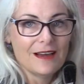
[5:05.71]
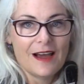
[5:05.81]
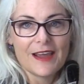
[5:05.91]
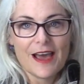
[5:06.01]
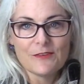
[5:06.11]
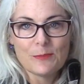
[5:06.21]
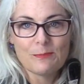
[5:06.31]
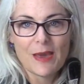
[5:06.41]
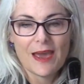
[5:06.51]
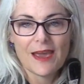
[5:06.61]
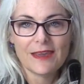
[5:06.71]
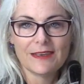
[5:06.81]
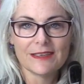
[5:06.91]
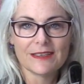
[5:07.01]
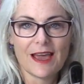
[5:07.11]
I have a
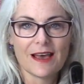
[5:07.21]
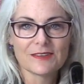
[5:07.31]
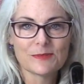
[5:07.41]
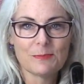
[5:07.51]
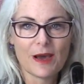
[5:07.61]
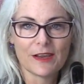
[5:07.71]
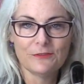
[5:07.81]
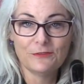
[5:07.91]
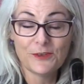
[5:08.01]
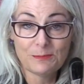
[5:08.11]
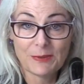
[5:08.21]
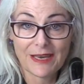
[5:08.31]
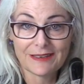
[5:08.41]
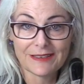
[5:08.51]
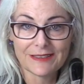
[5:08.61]
bag, it has my foot
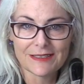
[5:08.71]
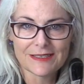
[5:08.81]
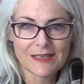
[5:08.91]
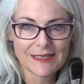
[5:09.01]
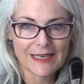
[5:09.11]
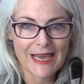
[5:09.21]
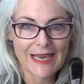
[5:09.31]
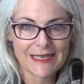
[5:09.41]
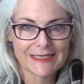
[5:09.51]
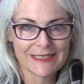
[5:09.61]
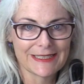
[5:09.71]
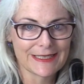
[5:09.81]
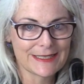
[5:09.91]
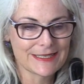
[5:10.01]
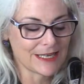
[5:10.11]
pedal in it and an
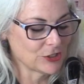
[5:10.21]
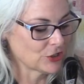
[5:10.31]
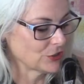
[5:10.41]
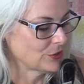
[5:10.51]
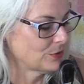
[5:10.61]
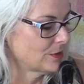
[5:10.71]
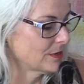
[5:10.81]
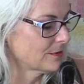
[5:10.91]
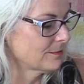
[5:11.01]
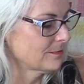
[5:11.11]
extension cord.